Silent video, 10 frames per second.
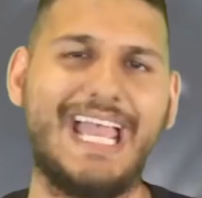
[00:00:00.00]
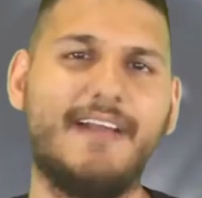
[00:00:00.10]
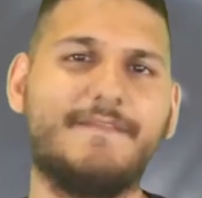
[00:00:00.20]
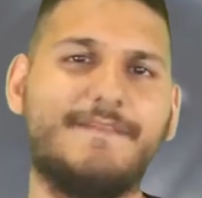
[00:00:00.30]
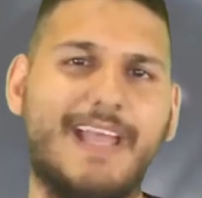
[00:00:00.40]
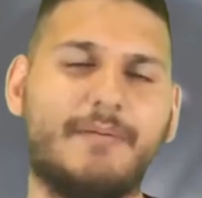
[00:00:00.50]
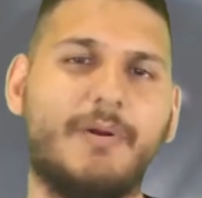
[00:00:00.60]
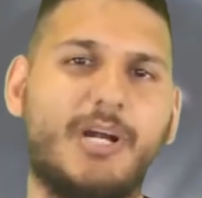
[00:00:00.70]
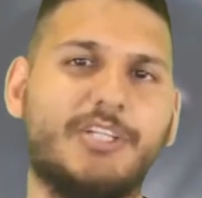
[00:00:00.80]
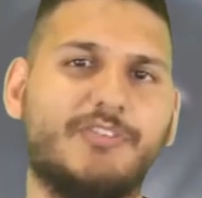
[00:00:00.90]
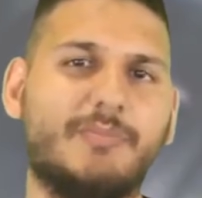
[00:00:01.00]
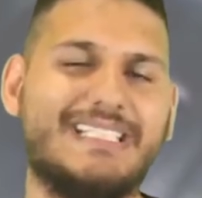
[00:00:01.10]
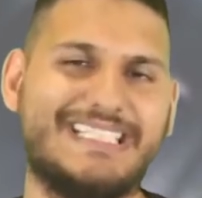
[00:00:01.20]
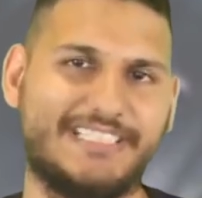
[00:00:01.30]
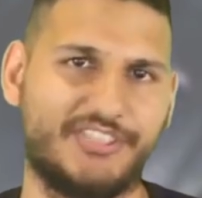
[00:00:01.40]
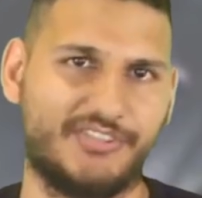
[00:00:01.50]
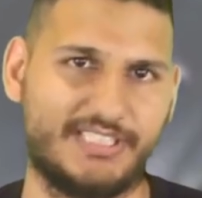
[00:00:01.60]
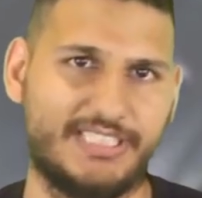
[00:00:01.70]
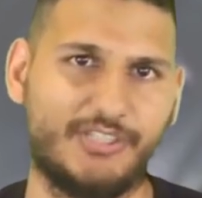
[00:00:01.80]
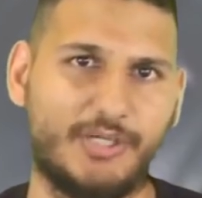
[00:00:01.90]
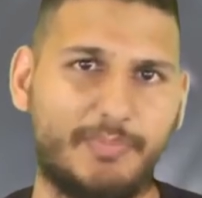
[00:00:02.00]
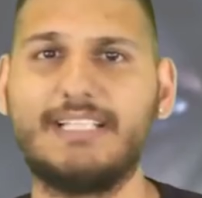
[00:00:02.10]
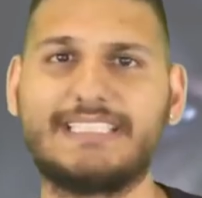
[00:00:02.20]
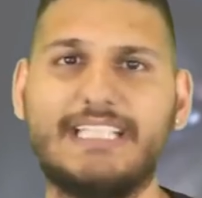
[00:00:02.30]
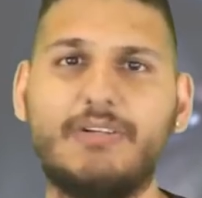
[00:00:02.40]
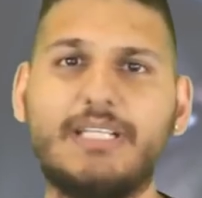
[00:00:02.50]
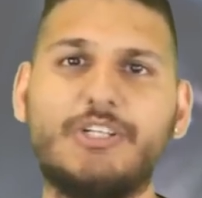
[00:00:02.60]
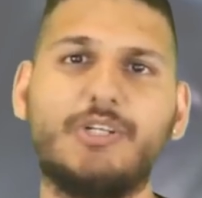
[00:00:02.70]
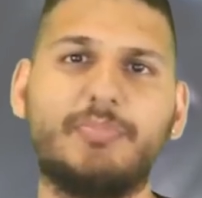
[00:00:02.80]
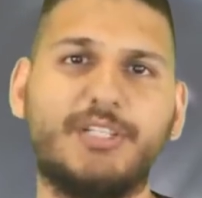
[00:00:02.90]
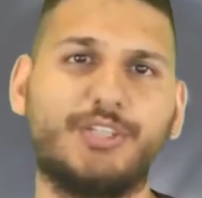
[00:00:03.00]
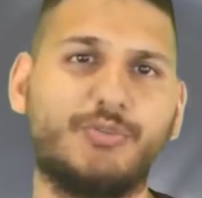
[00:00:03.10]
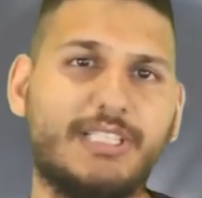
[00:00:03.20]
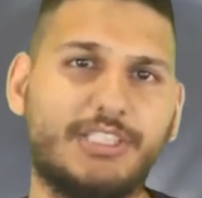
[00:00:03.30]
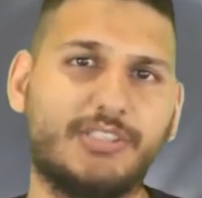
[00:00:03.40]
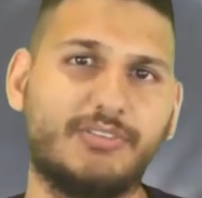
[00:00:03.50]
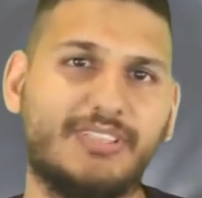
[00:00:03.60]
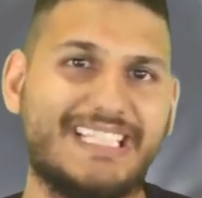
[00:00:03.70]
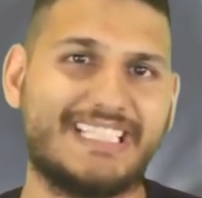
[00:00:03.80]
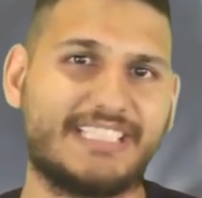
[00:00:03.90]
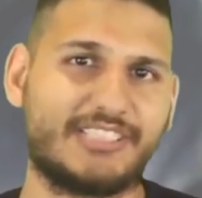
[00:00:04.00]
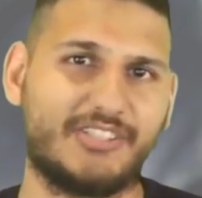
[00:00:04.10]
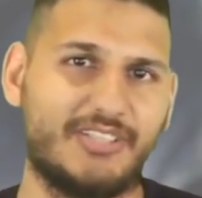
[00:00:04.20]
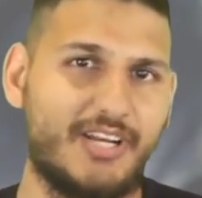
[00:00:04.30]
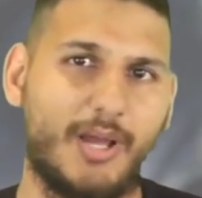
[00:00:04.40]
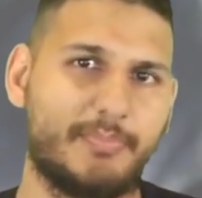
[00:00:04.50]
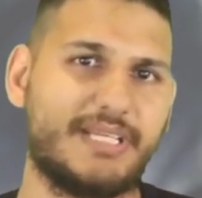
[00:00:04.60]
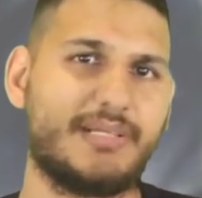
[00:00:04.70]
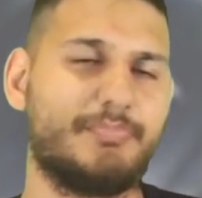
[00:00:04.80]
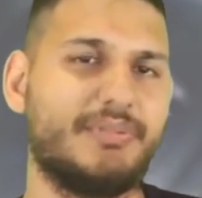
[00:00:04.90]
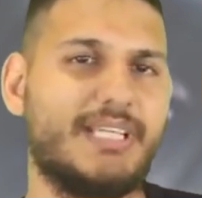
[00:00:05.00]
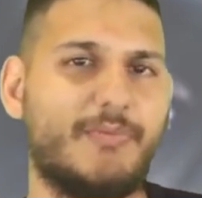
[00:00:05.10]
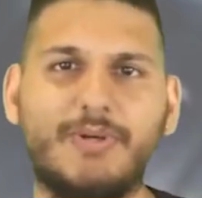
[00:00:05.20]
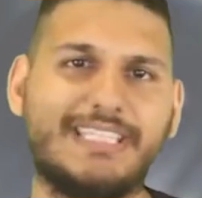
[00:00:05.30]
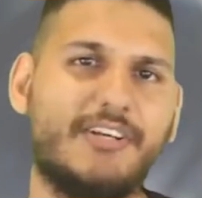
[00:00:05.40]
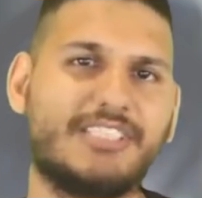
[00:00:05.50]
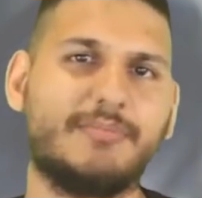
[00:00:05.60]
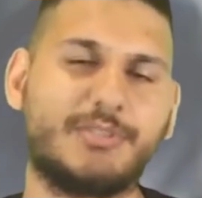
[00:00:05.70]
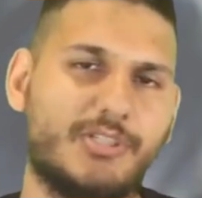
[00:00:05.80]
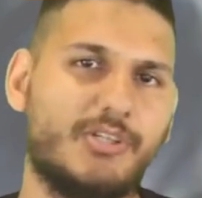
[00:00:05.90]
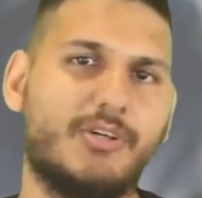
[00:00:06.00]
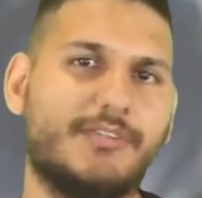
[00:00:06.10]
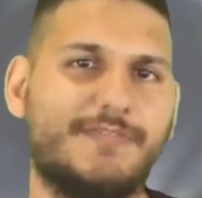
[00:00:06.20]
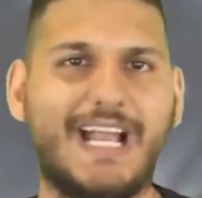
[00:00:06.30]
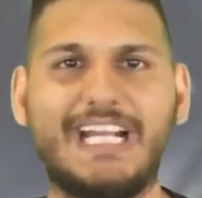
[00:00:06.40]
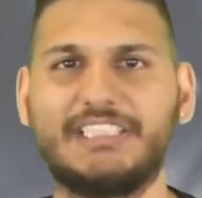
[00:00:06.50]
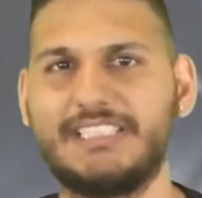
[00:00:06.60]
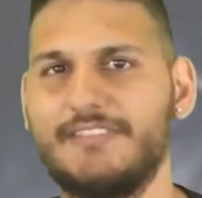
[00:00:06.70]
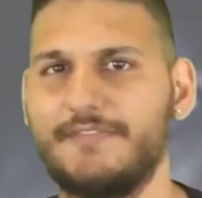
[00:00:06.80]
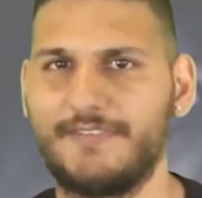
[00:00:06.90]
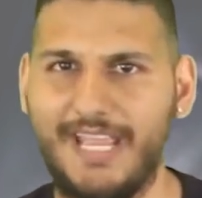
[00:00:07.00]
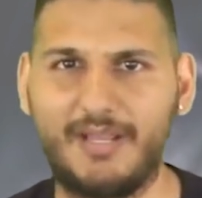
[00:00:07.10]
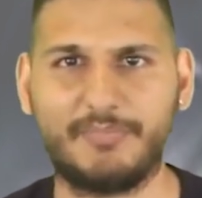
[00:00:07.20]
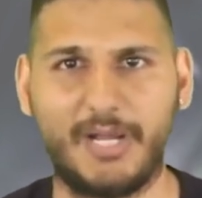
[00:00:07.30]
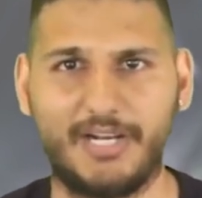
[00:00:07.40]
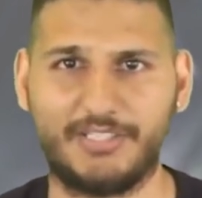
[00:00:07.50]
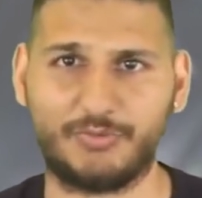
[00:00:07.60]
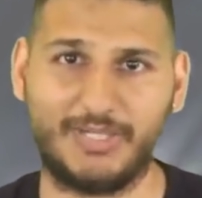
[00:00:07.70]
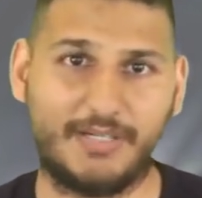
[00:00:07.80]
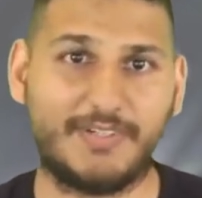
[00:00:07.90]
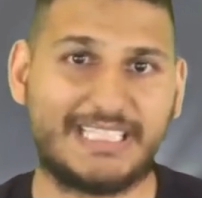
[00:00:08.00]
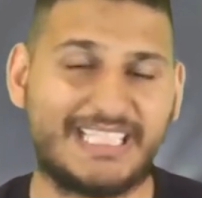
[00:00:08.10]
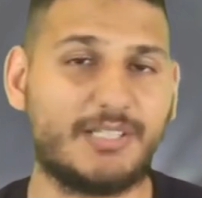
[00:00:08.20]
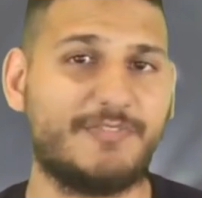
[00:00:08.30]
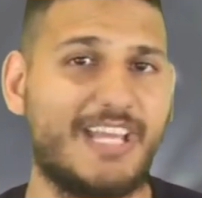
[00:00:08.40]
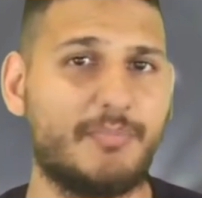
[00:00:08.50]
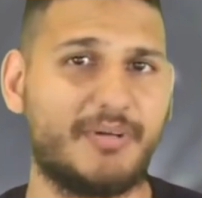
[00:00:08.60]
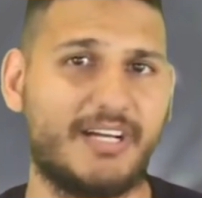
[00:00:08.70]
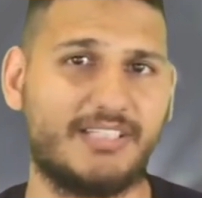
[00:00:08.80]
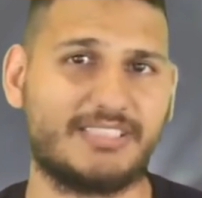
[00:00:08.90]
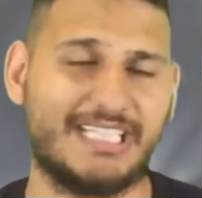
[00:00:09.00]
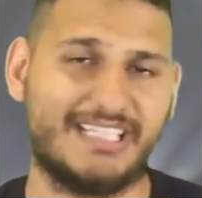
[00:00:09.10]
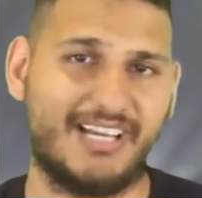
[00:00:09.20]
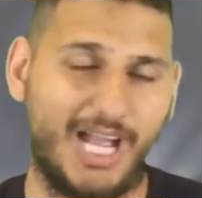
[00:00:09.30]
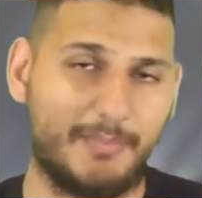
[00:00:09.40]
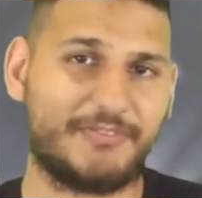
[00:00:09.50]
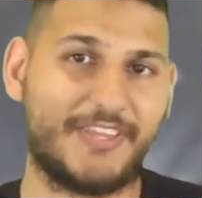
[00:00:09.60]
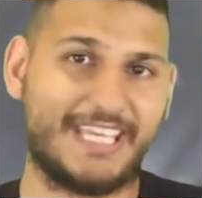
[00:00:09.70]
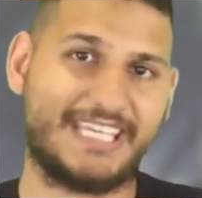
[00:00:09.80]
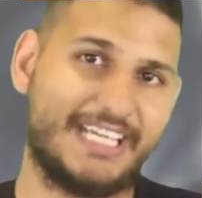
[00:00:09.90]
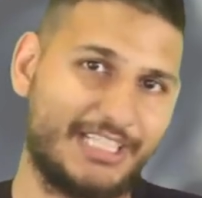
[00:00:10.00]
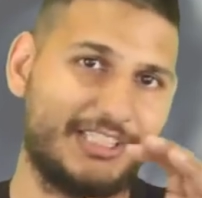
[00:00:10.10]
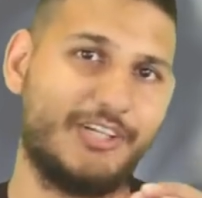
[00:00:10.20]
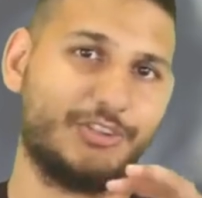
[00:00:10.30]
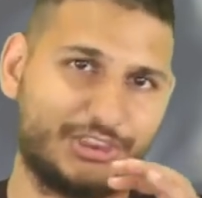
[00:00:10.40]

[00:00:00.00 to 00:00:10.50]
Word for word: have vampires from Eastern Europe. A scary European creature list could not be complete without some good old fashioned vampires. Whenever I think of vampires, I'm thinking, you know,